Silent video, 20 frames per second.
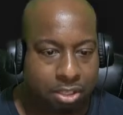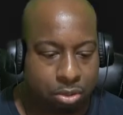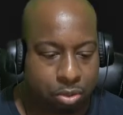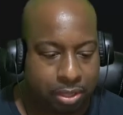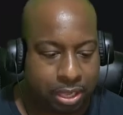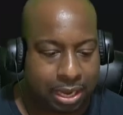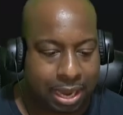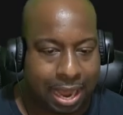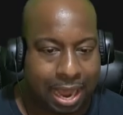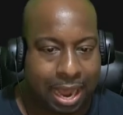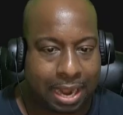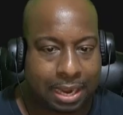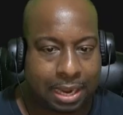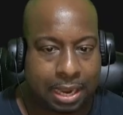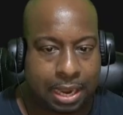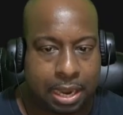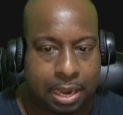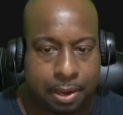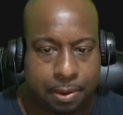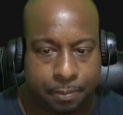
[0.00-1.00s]
to the
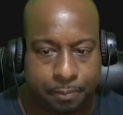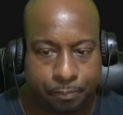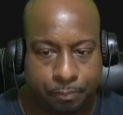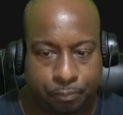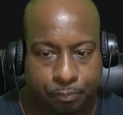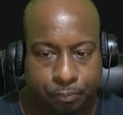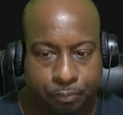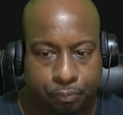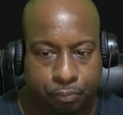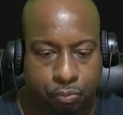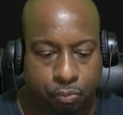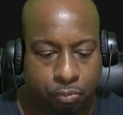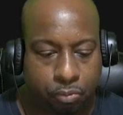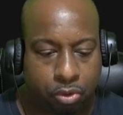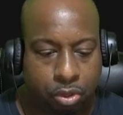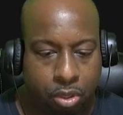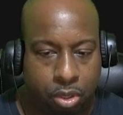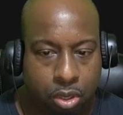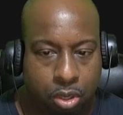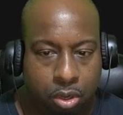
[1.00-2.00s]
IDE,
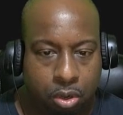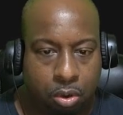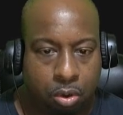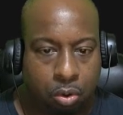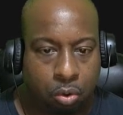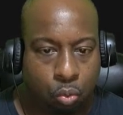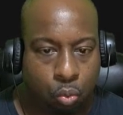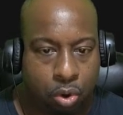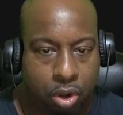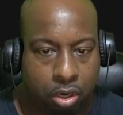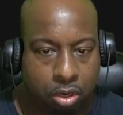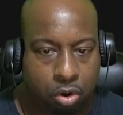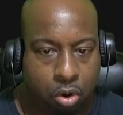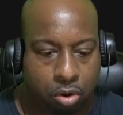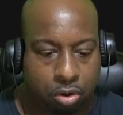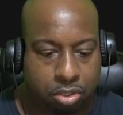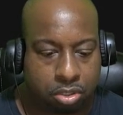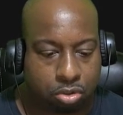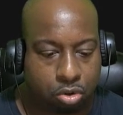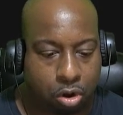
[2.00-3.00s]
we're going
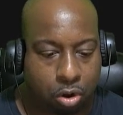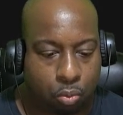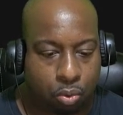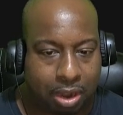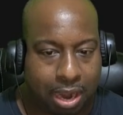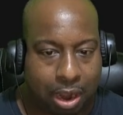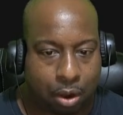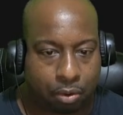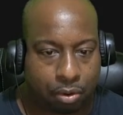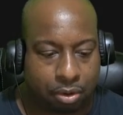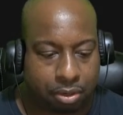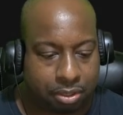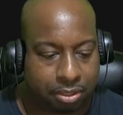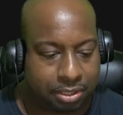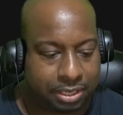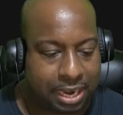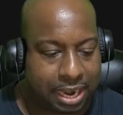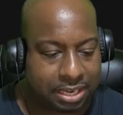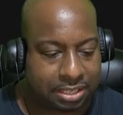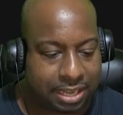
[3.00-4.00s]
to start with our
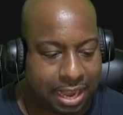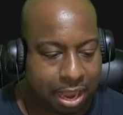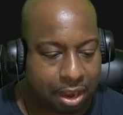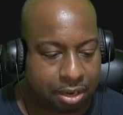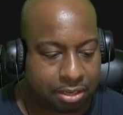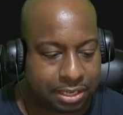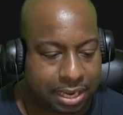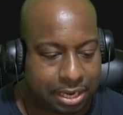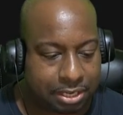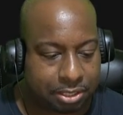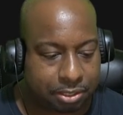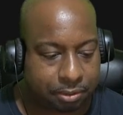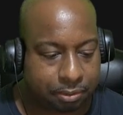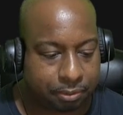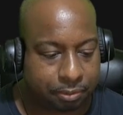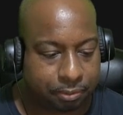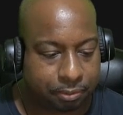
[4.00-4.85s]
test annotation.